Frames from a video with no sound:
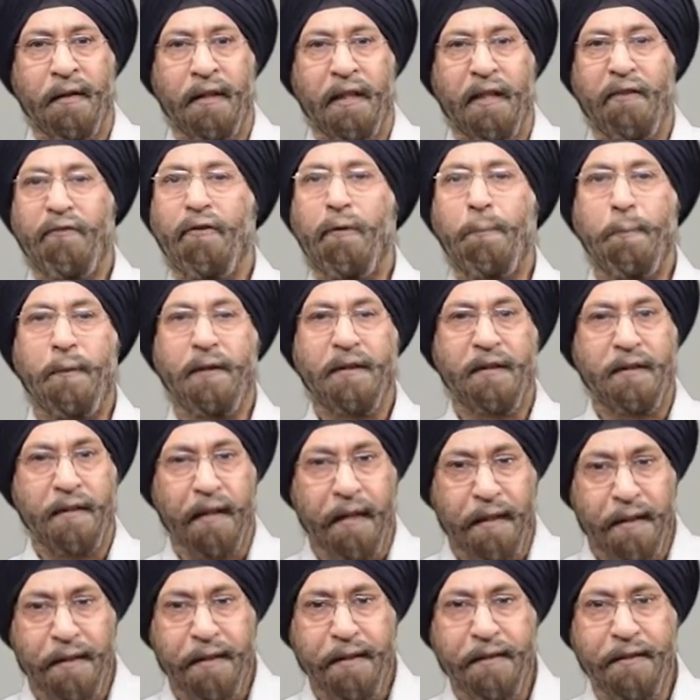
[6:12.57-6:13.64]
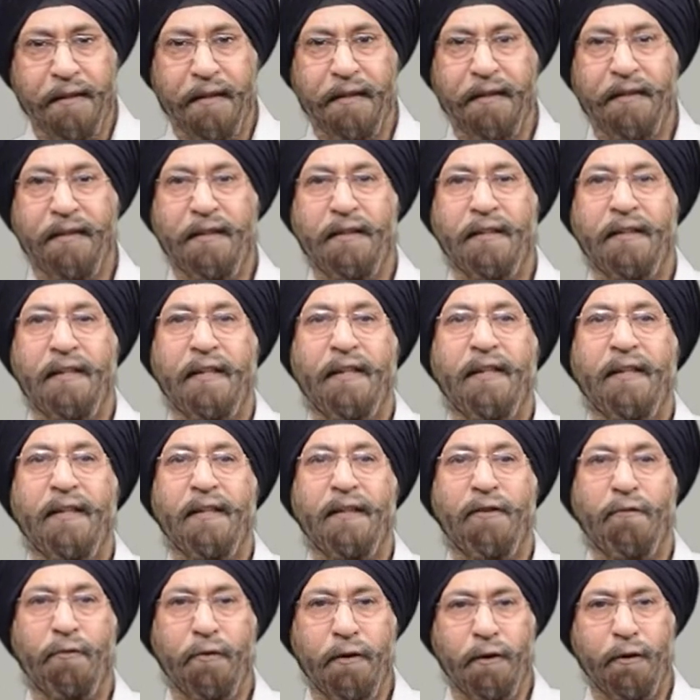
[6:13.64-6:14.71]
Even personality changes in
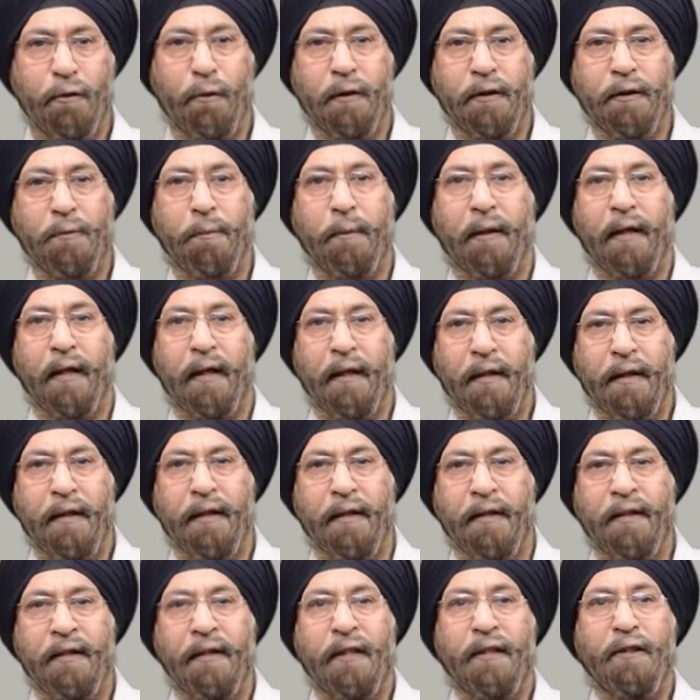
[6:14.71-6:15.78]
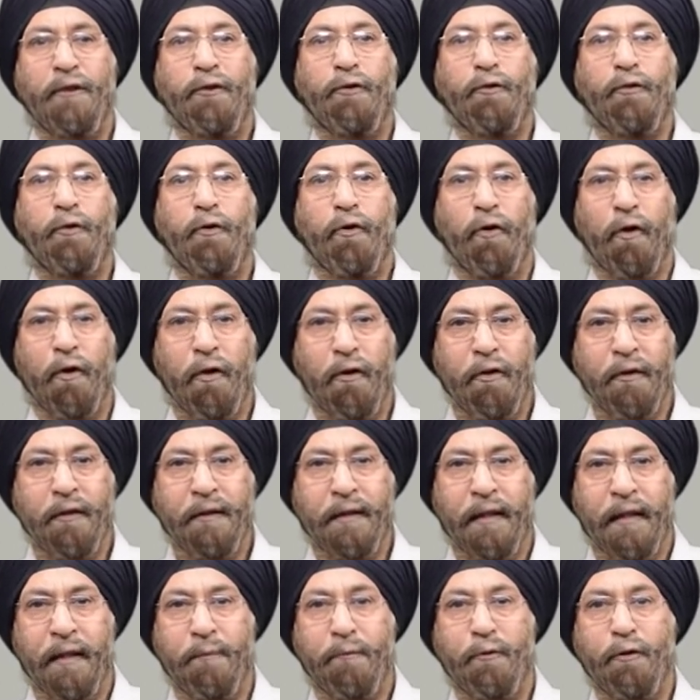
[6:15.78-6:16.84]
individuals may occur due to
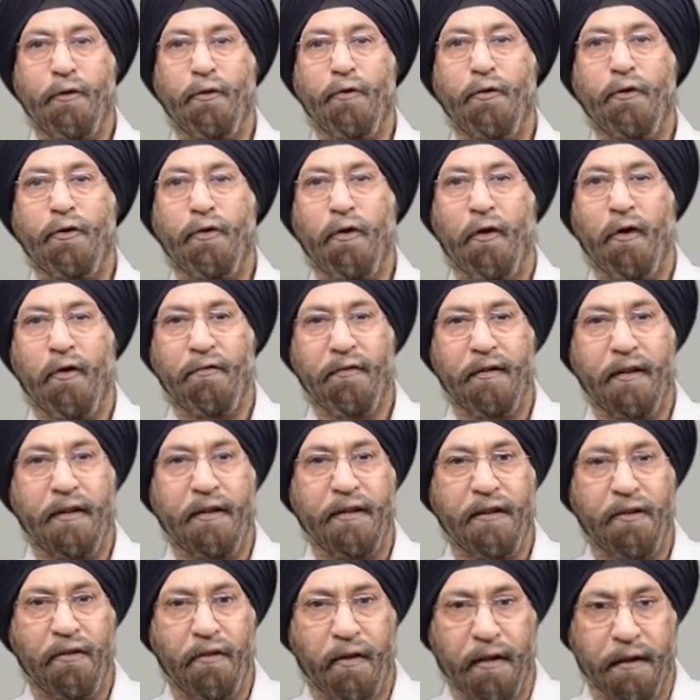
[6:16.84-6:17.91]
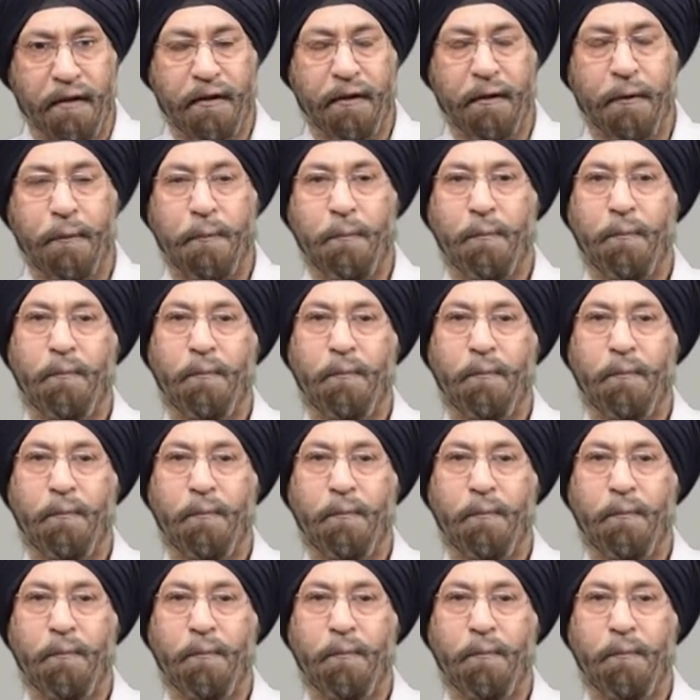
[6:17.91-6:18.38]
long-time use of these drugs.